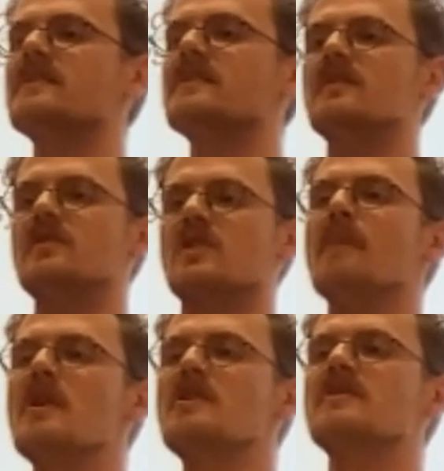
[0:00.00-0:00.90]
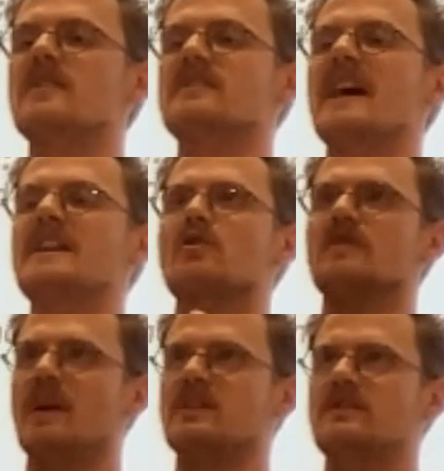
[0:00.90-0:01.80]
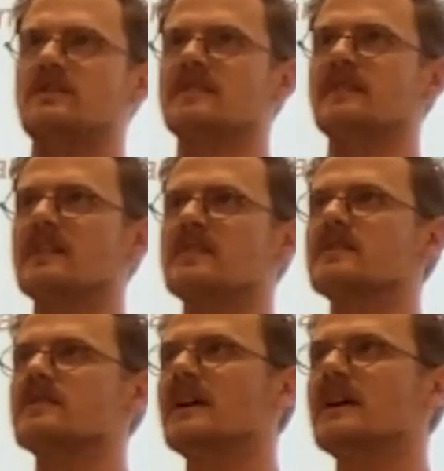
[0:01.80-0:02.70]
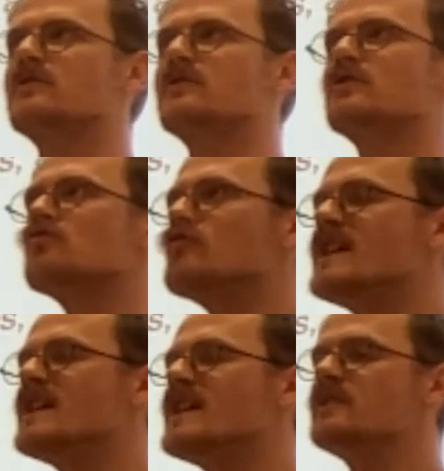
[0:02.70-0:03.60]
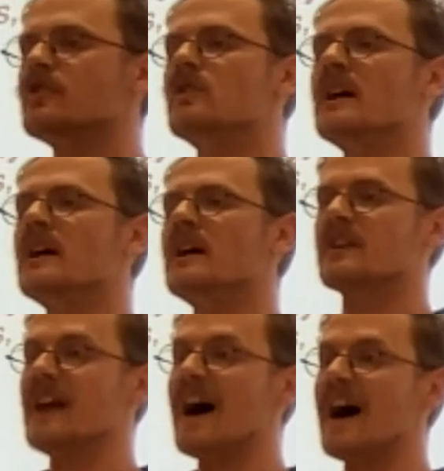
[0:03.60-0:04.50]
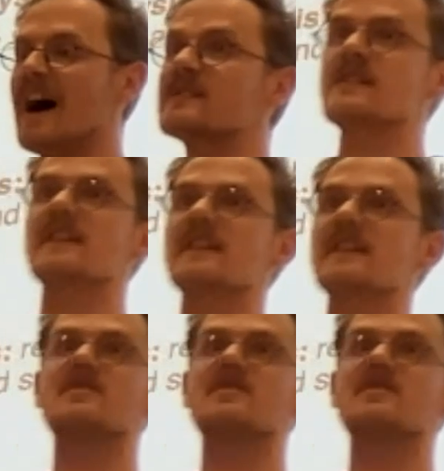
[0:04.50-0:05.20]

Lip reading: is to motivate this idea of the multiverse analysis. It's to redo the analysis,